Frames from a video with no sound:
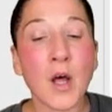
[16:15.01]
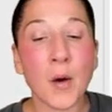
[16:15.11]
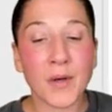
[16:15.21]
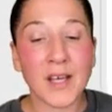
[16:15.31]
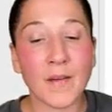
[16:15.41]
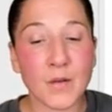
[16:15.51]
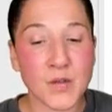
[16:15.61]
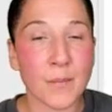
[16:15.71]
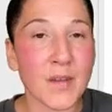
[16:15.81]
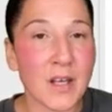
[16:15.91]
But again, there's
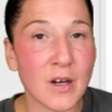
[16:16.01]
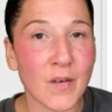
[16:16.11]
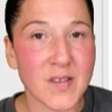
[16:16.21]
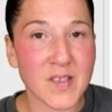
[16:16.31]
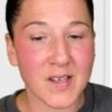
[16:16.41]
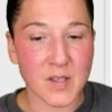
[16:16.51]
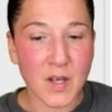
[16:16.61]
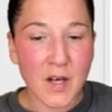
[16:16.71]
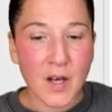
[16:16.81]
something here that says